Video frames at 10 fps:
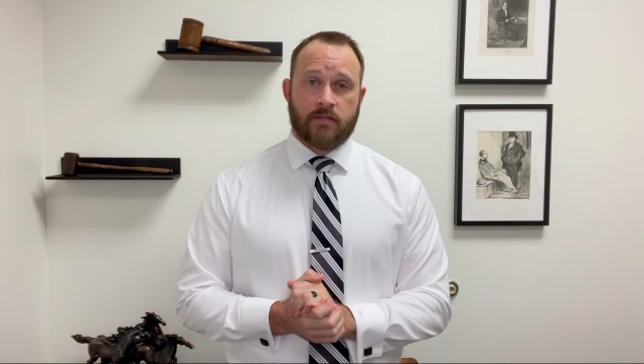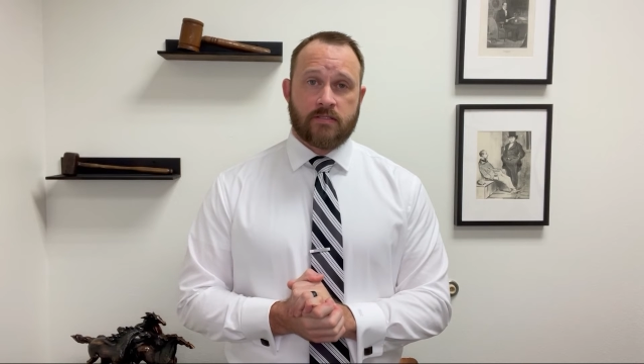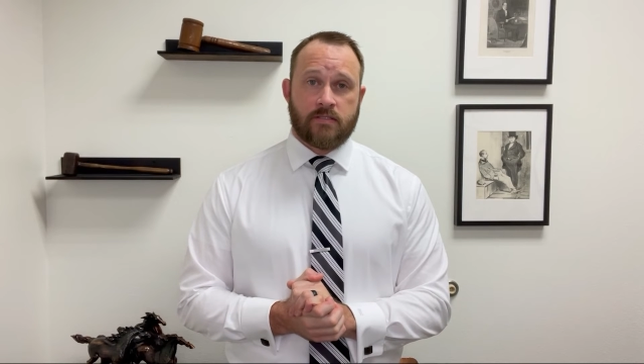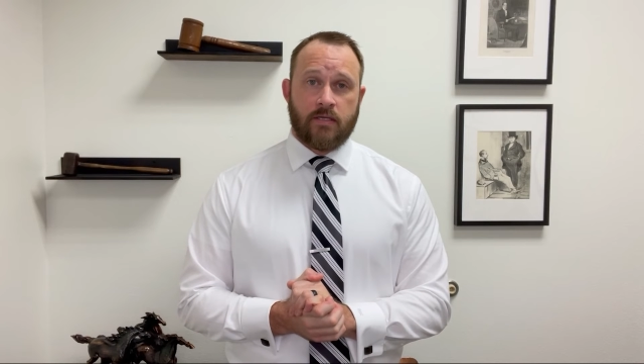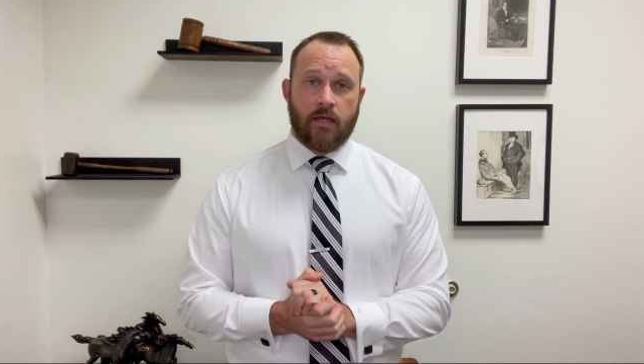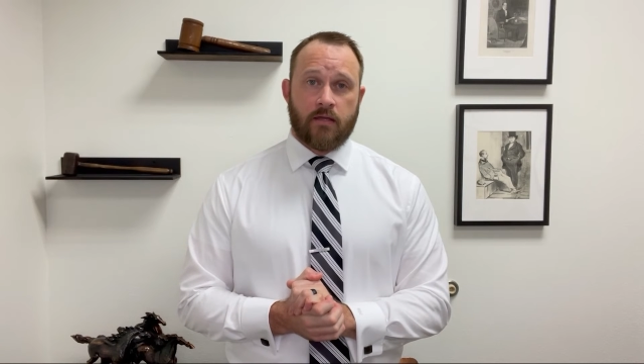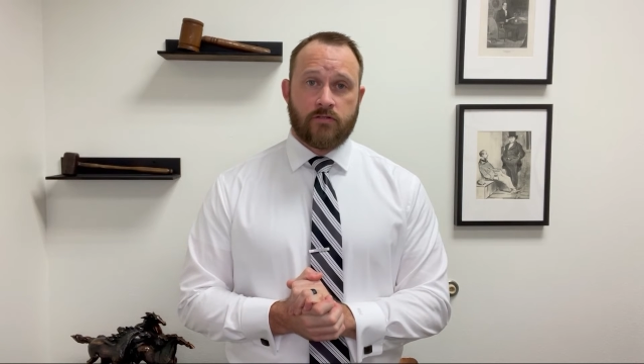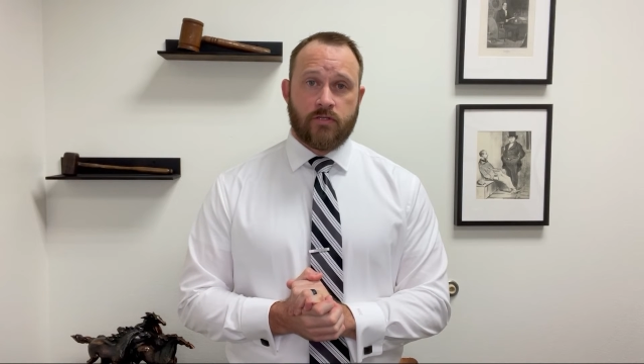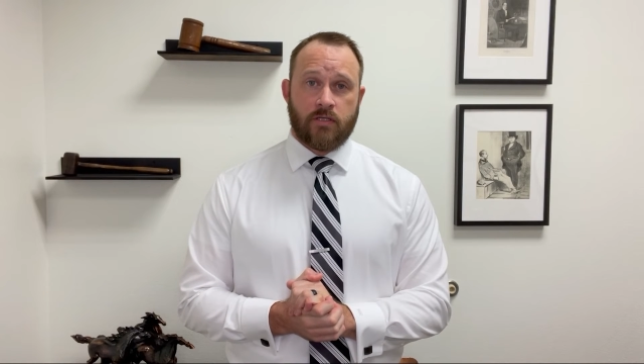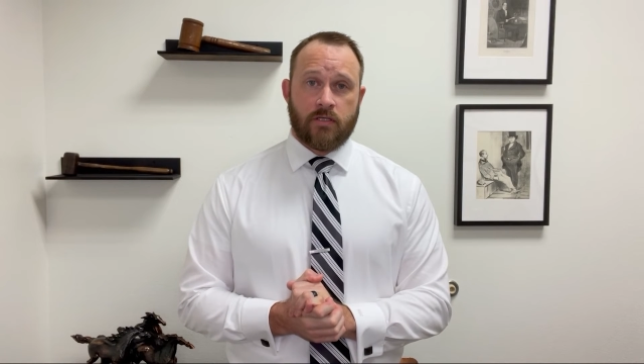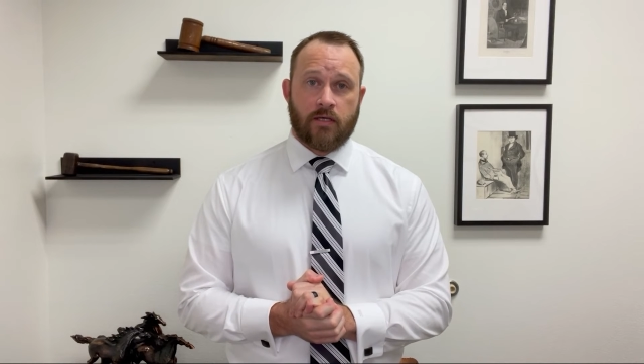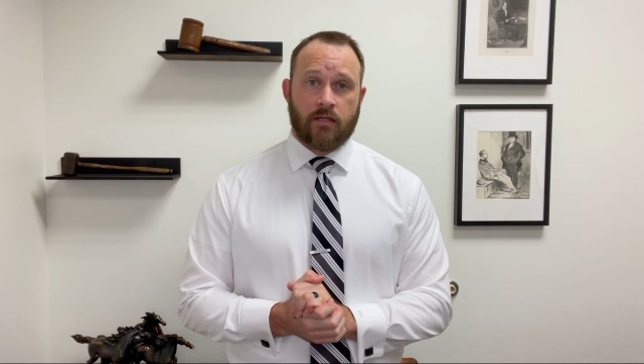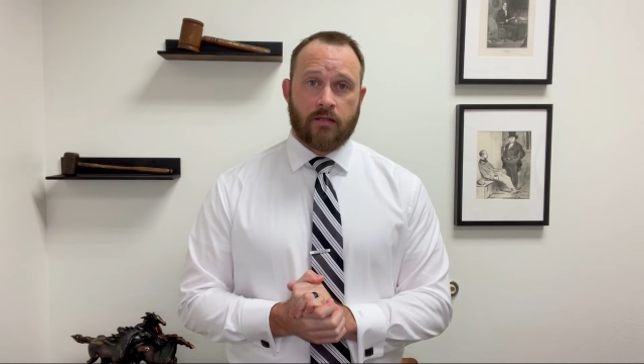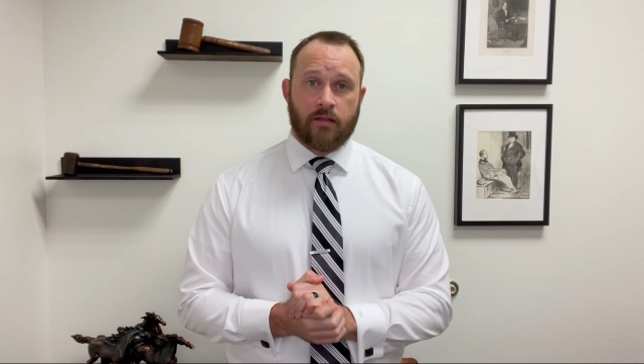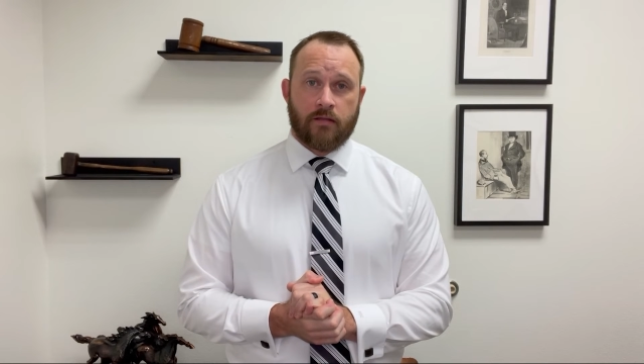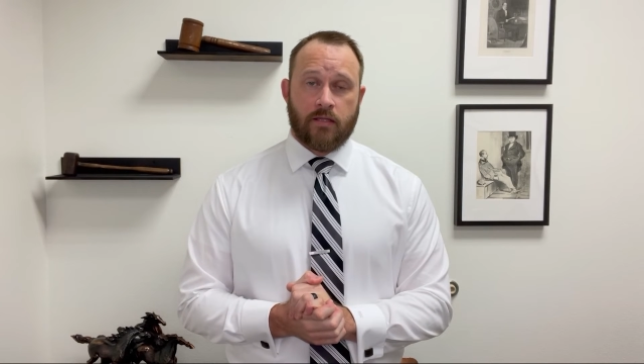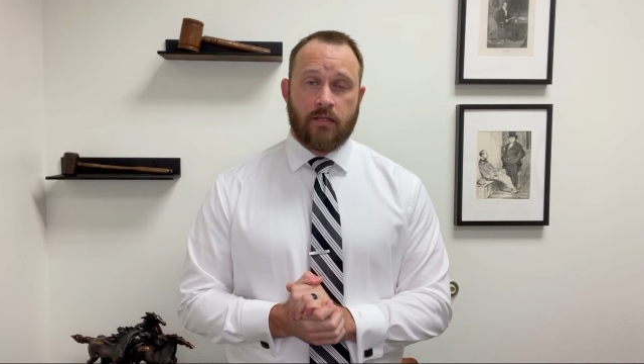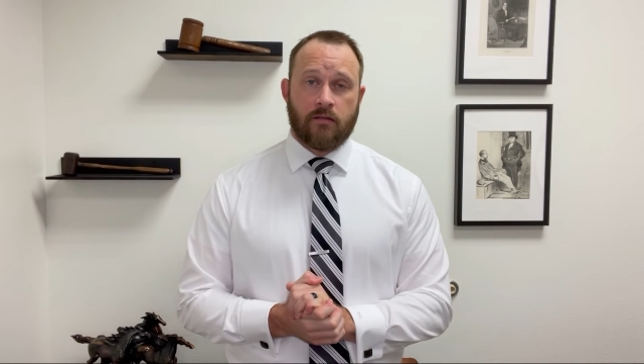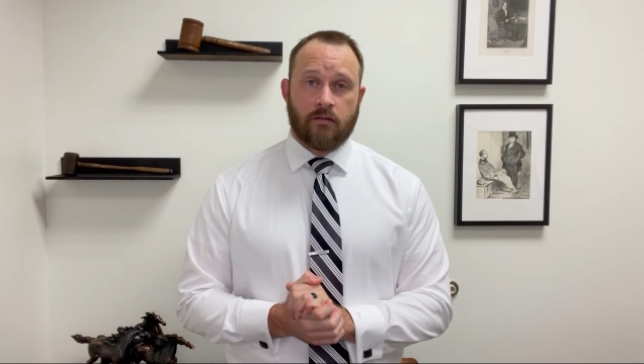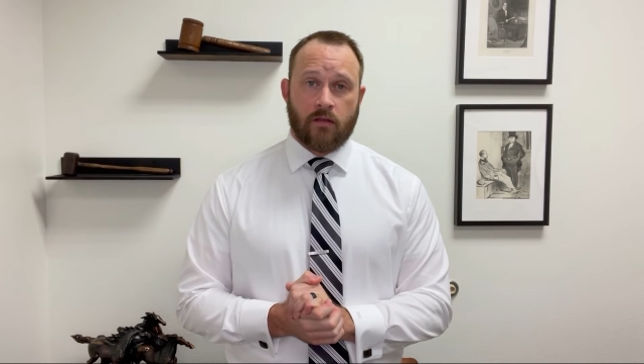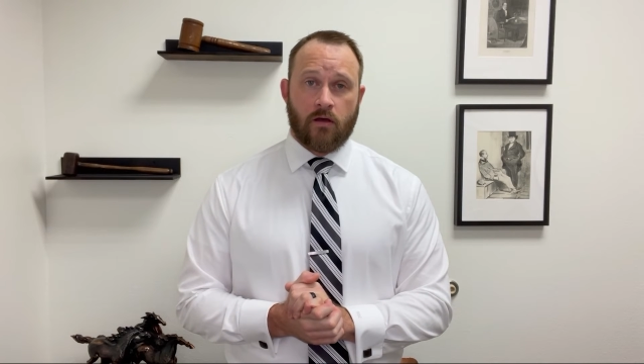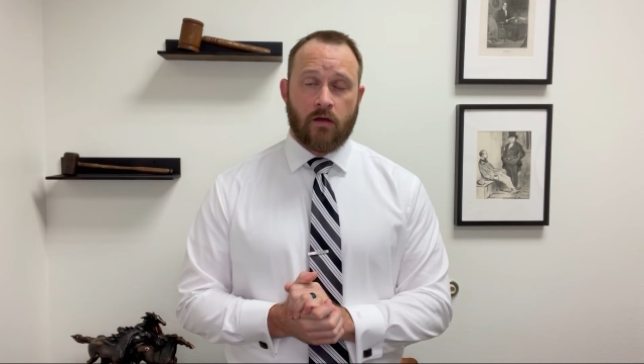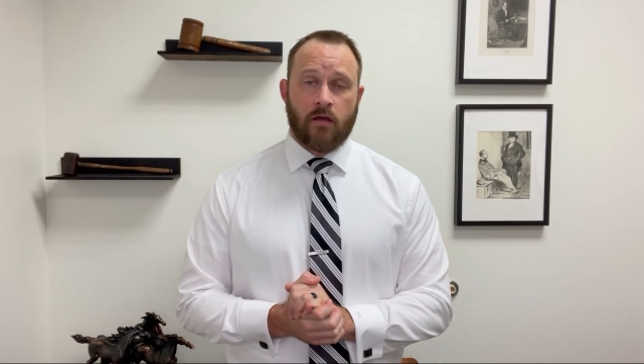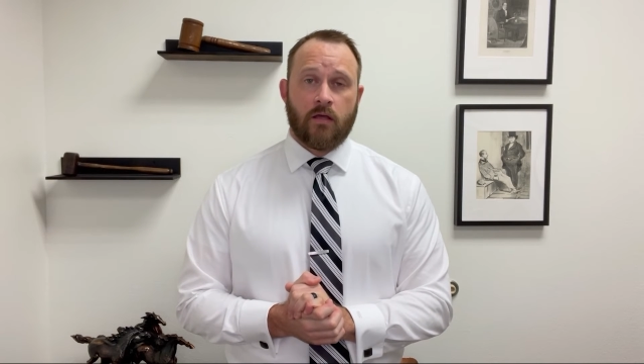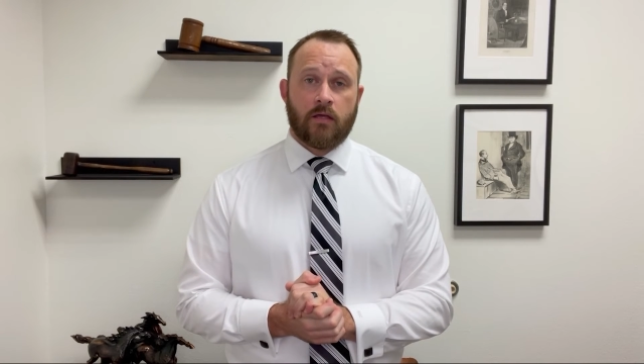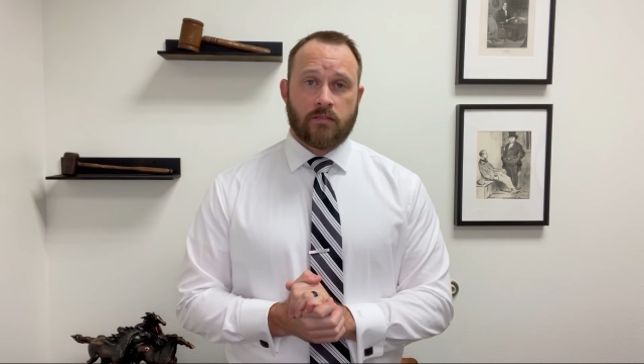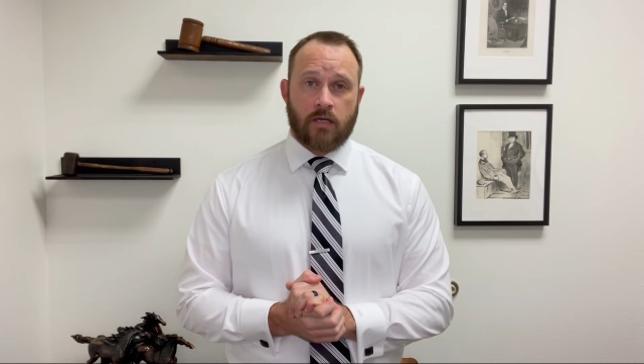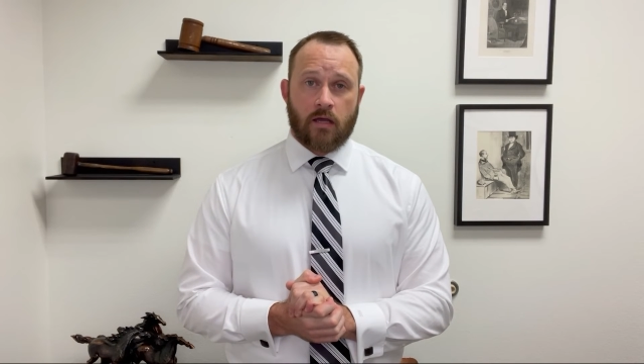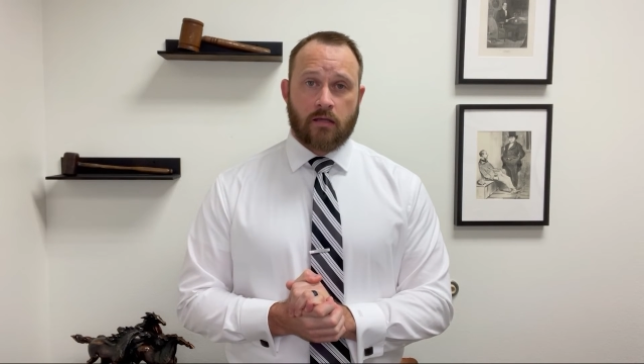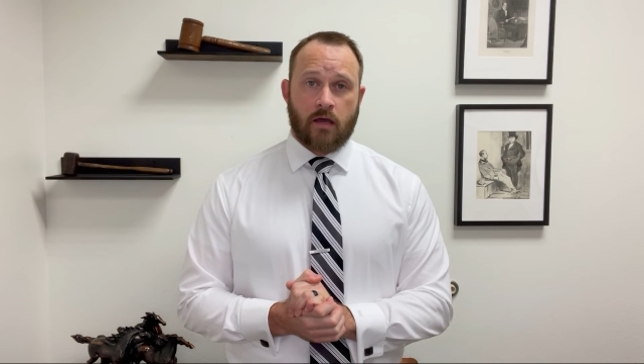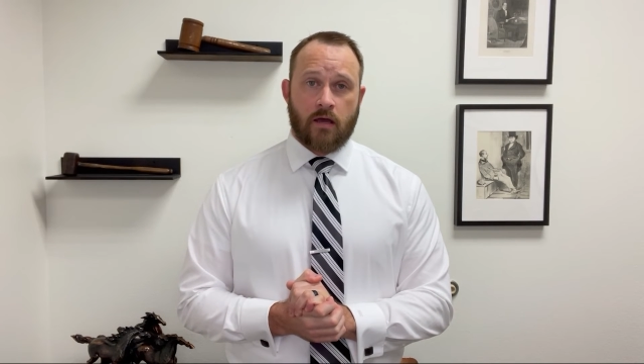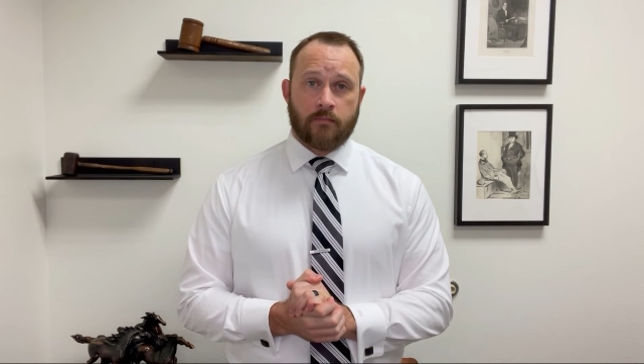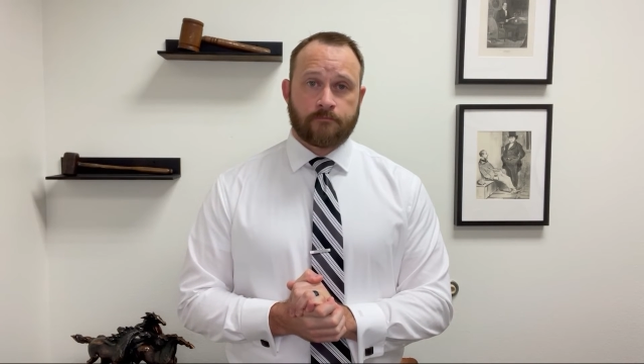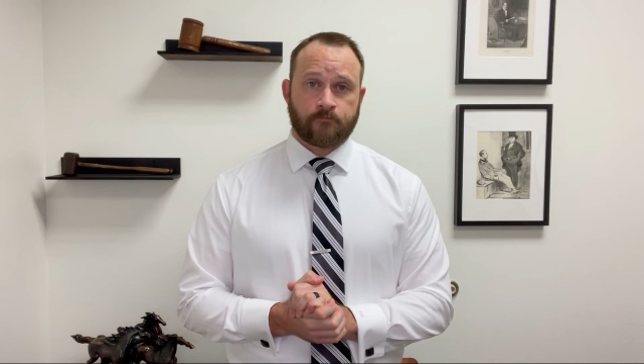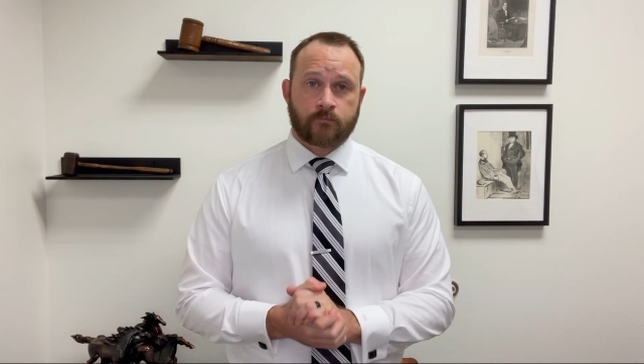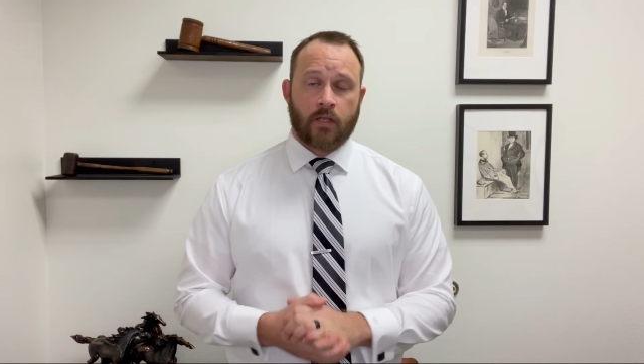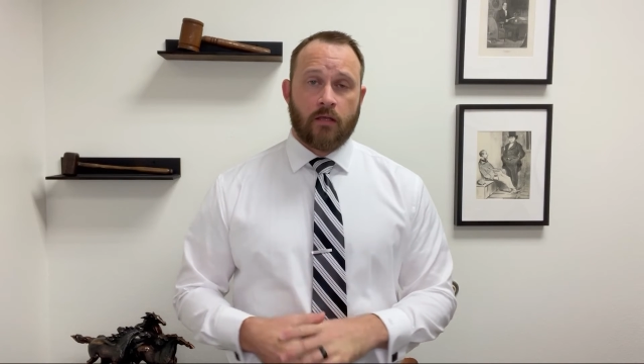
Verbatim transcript: That's C H E L L E law dot com.